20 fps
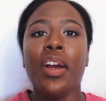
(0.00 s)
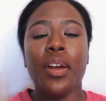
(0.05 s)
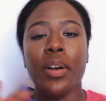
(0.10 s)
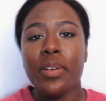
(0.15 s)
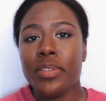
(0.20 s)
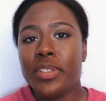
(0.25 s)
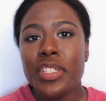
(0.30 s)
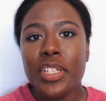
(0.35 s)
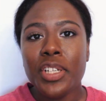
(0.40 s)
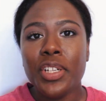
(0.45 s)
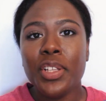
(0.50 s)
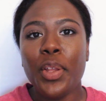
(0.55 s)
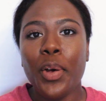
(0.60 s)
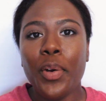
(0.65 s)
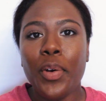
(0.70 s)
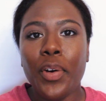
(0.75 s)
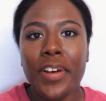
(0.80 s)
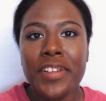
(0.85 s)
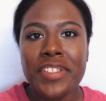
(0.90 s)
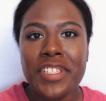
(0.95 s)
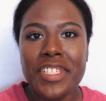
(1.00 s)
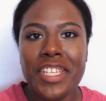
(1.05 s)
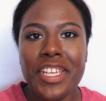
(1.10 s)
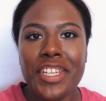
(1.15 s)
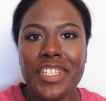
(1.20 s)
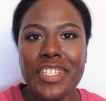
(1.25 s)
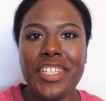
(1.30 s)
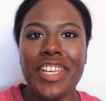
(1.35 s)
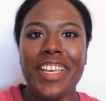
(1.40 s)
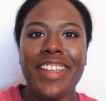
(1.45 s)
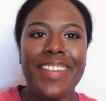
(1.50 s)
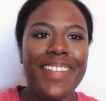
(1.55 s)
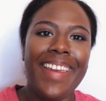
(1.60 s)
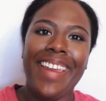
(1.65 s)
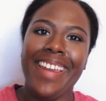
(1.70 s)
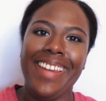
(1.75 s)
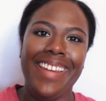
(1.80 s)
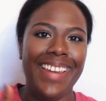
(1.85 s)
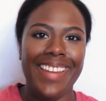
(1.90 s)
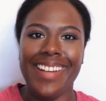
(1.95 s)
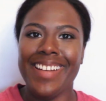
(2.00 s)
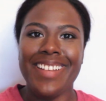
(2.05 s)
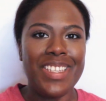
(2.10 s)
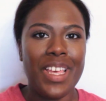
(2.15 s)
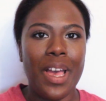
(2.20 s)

Go see your local esthetician and get it